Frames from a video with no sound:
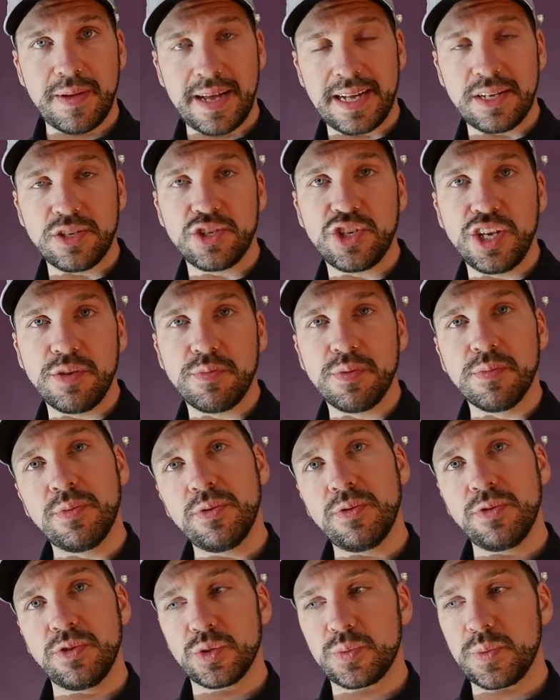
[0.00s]
at cheaper
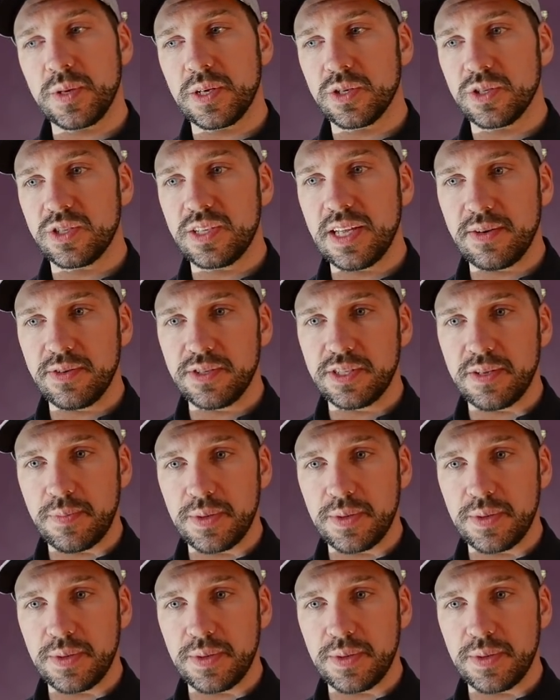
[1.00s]
balls because there is a